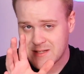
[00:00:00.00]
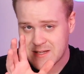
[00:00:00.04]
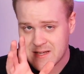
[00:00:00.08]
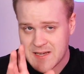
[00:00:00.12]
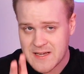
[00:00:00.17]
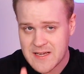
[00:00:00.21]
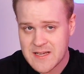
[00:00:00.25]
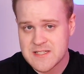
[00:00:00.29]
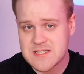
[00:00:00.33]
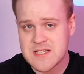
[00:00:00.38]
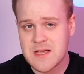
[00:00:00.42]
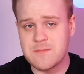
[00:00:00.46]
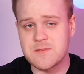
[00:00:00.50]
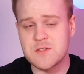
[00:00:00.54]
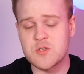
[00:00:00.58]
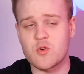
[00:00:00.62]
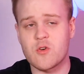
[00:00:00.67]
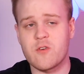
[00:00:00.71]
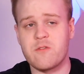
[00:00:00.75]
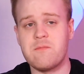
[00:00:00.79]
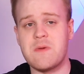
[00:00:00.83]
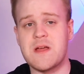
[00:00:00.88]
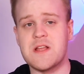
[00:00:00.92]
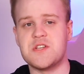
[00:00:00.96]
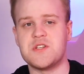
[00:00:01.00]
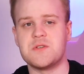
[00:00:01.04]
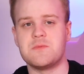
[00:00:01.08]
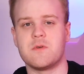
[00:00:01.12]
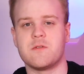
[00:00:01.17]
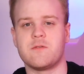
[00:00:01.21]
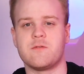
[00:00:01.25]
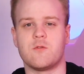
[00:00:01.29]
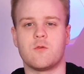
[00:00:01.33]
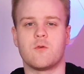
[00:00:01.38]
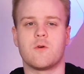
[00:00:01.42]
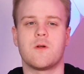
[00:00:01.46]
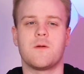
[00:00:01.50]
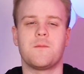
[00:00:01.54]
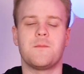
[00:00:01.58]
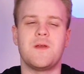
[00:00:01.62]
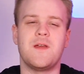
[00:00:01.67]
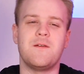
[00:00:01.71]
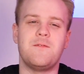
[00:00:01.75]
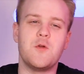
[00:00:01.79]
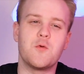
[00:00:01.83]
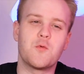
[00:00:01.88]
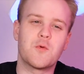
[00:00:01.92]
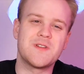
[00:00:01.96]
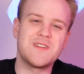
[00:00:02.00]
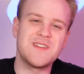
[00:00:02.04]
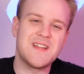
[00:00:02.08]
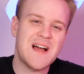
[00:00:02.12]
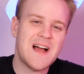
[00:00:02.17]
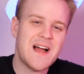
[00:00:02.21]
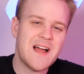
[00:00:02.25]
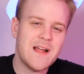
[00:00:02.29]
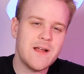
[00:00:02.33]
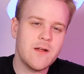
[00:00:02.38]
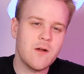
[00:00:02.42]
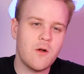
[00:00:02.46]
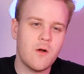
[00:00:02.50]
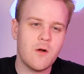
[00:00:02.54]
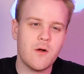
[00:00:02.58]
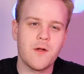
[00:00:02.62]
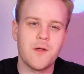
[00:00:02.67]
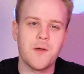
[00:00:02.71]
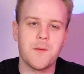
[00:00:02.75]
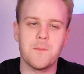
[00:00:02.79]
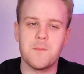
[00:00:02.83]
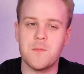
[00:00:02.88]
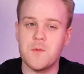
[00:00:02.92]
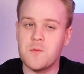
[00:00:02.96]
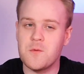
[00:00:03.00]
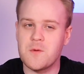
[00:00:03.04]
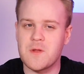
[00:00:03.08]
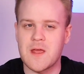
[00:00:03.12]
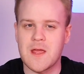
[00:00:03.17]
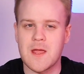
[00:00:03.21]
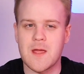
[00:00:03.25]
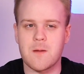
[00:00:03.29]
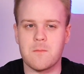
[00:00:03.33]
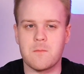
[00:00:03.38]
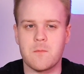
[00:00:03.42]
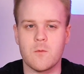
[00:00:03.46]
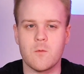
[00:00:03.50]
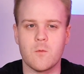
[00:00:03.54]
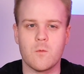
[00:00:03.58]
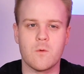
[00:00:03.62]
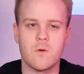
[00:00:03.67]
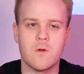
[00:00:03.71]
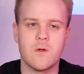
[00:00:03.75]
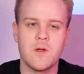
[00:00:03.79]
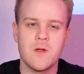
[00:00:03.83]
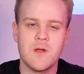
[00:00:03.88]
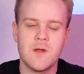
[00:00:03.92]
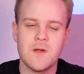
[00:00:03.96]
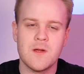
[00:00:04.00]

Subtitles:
as I've sort of mentioned before, if you rely on Boot Camp or